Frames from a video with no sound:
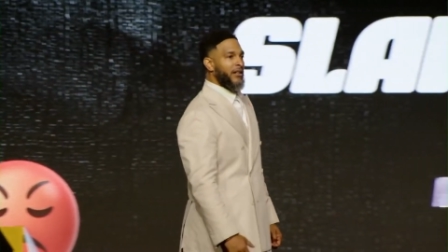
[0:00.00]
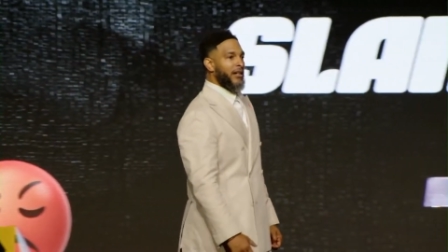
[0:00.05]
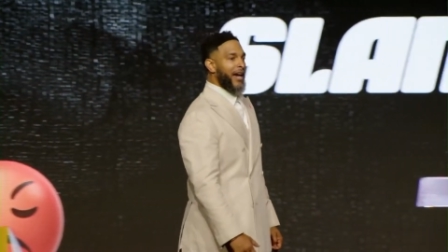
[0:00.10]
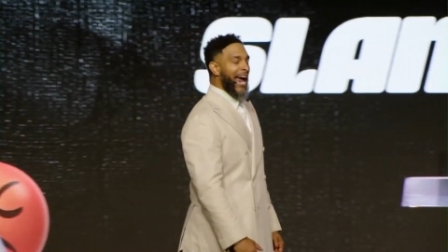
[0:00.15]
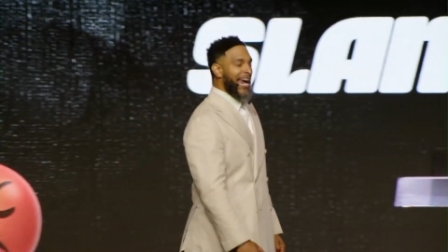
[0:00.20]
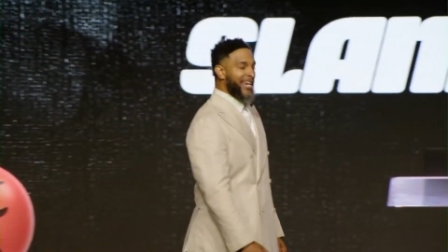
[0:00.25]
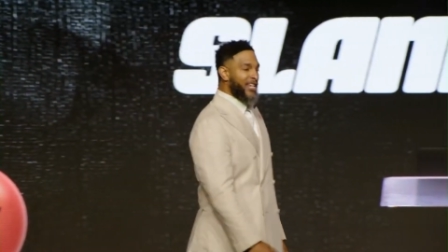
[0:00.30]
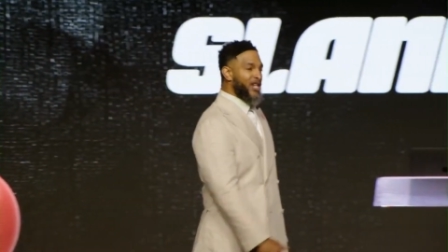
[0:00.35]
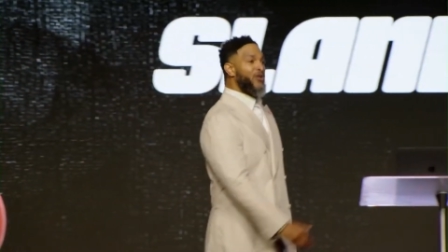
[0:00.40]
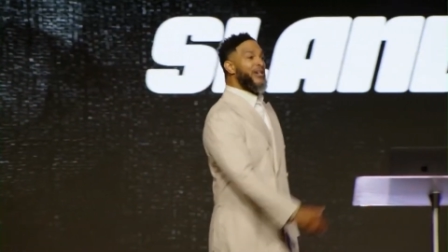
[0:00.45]

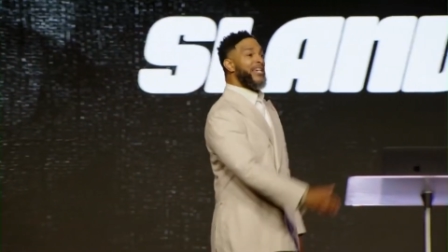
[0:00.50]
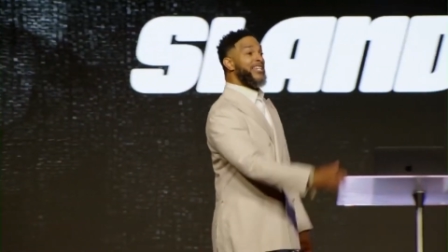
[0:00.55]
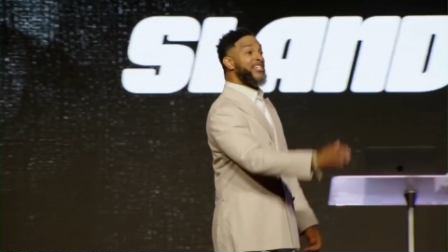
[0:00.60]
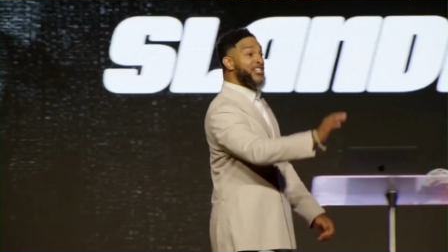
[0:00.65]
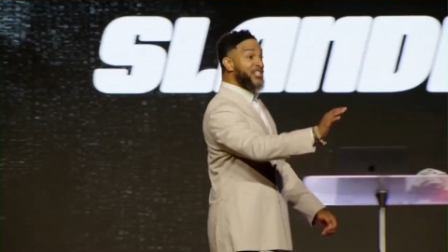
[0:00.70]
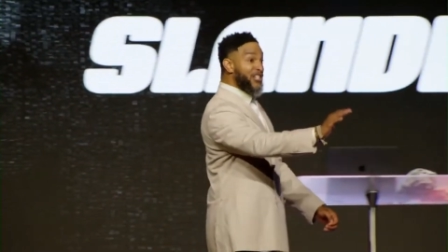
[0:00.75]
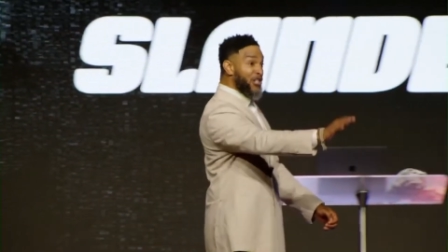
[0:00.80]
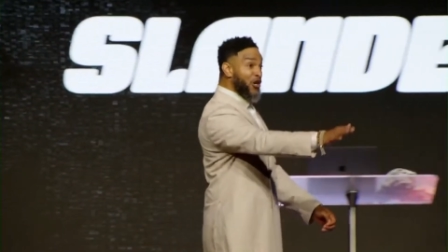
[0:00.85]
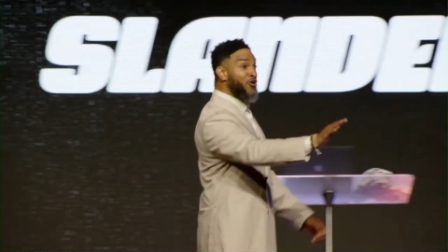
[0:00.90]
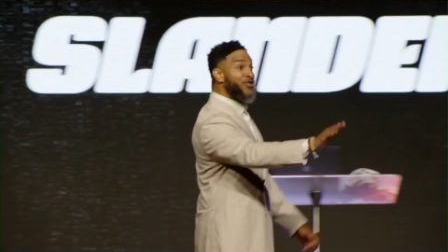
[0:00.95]
and you can
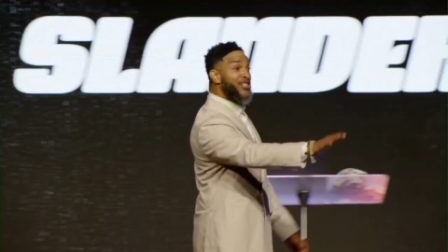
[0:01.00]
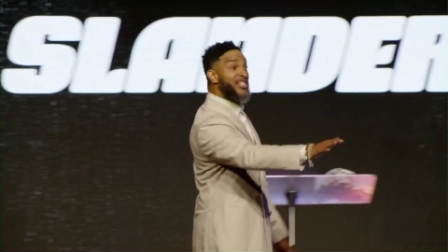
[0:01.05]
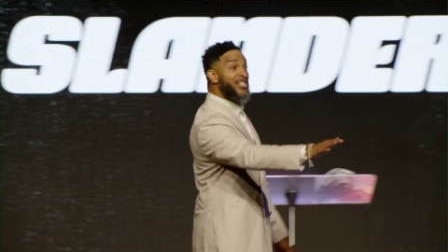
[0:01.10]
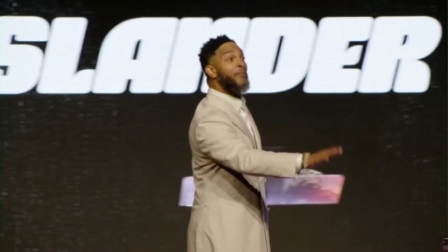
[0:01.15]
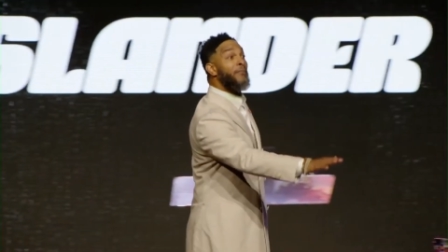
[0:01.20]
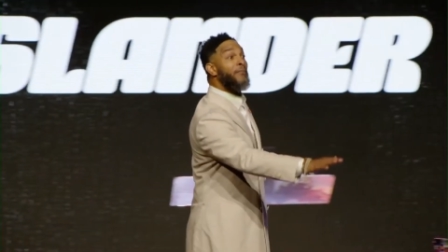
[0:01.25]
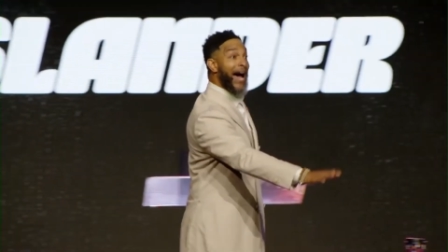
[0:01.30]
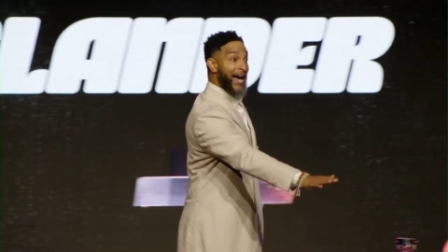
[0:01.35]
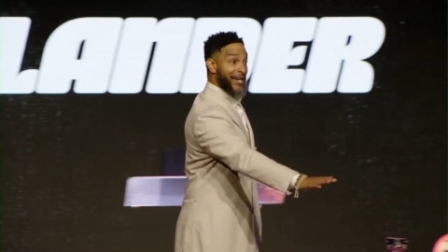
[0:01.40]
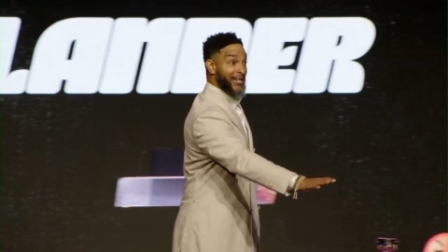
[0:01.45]
sue
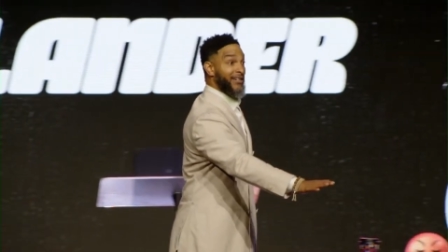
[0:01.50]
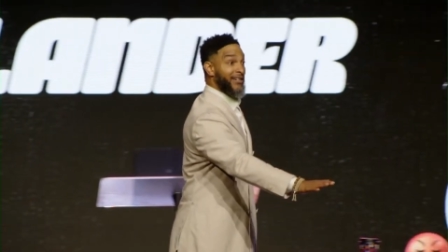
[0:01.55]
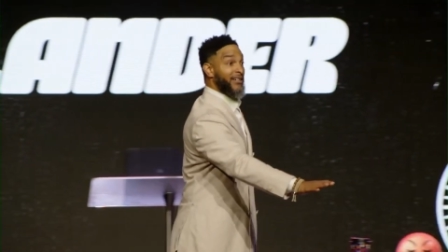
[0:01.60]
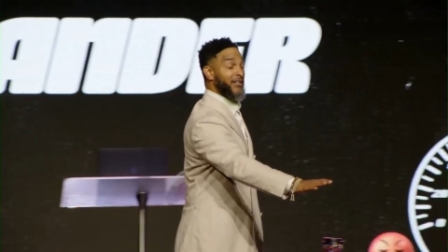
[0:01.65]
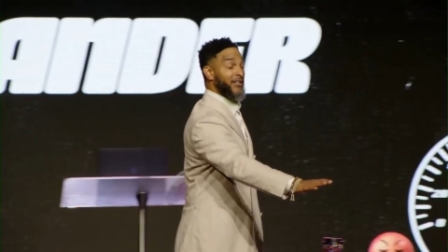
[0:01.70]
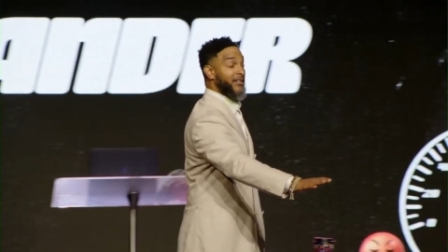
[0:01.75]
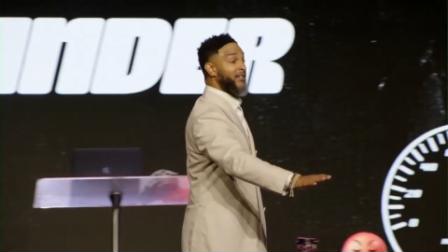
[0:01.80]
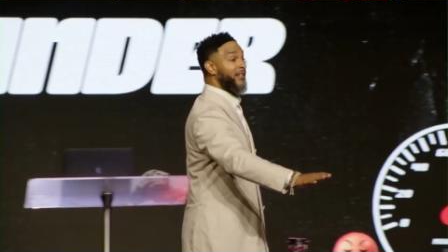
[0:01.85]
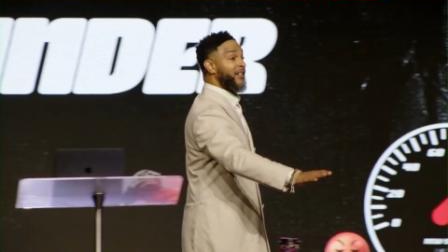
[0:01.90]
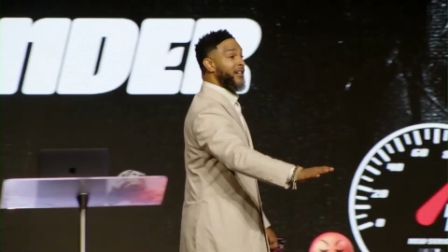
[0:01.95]
somebody
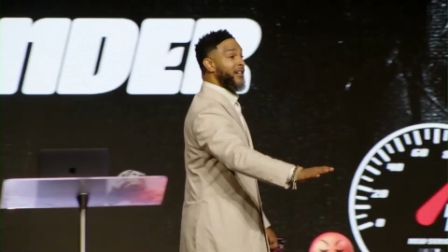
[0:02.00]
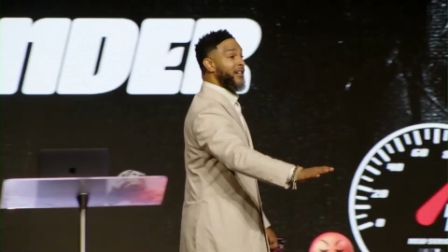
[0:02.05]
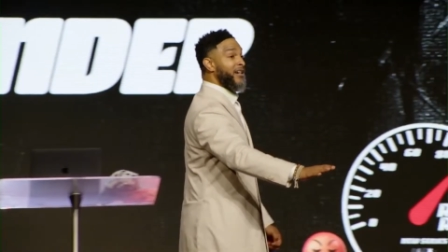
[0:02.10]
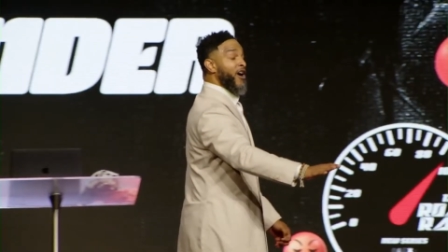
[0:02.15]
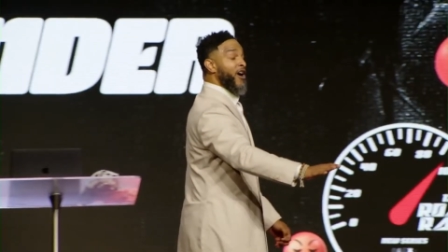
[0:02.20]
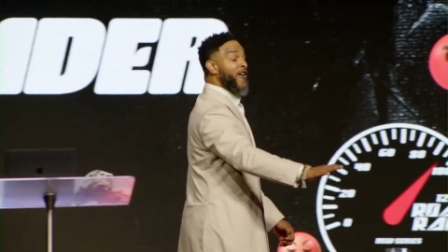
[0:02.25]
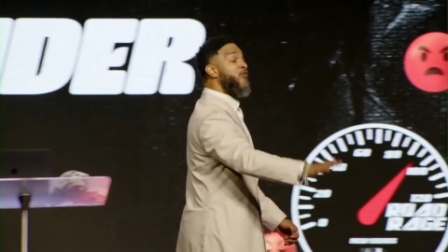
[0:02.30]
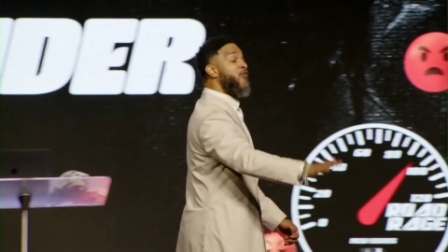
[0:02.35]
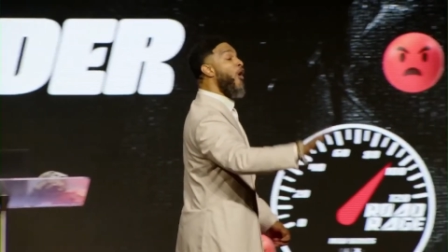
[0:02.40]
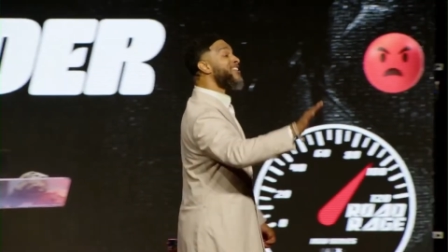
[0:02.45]

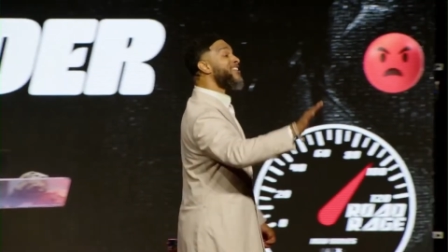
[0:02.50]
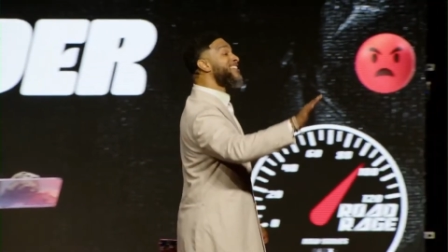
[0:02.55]
for